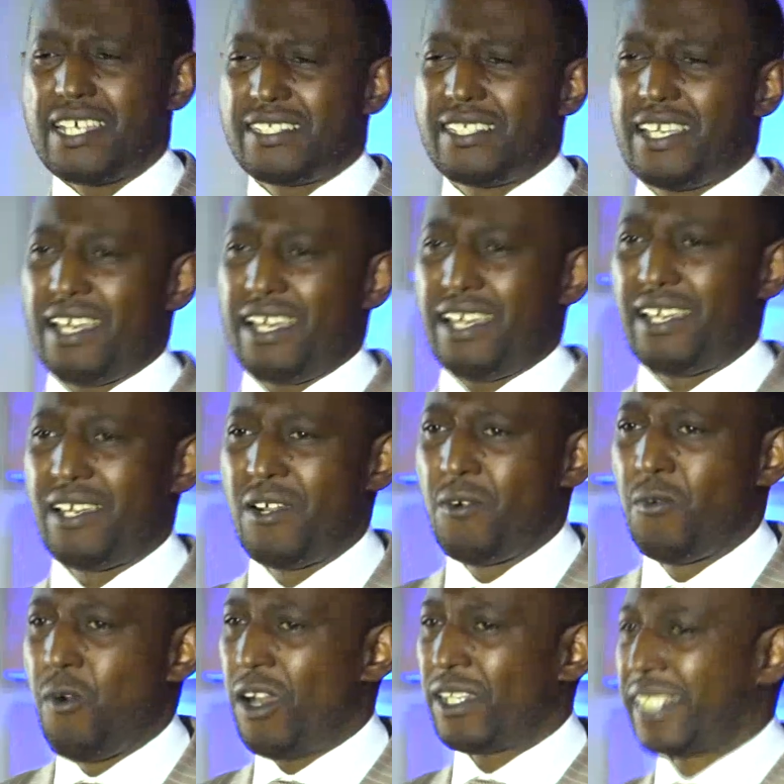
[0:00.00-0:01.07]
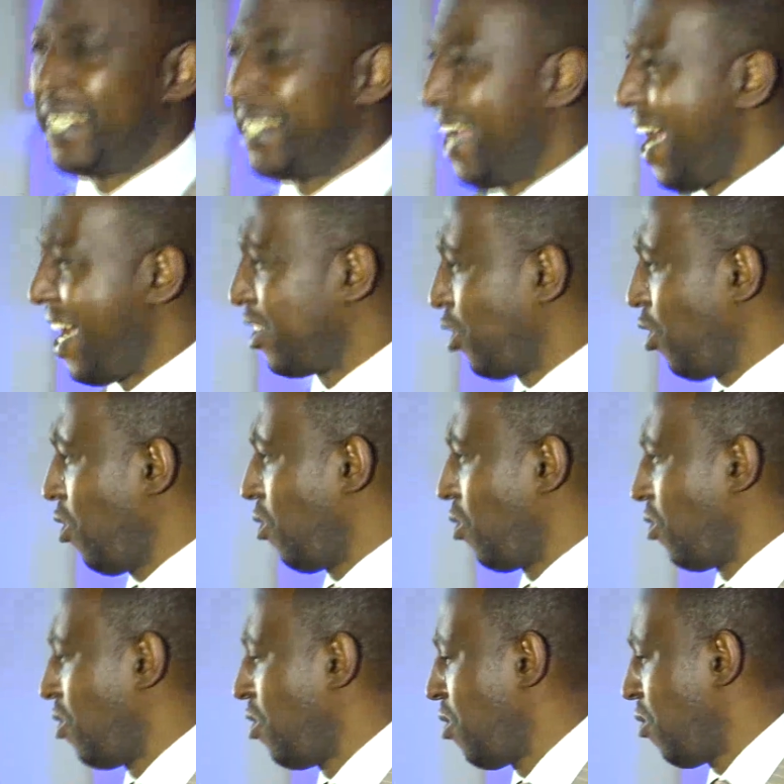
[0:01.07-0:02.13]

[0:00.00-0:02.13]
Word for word: easier? What can I do?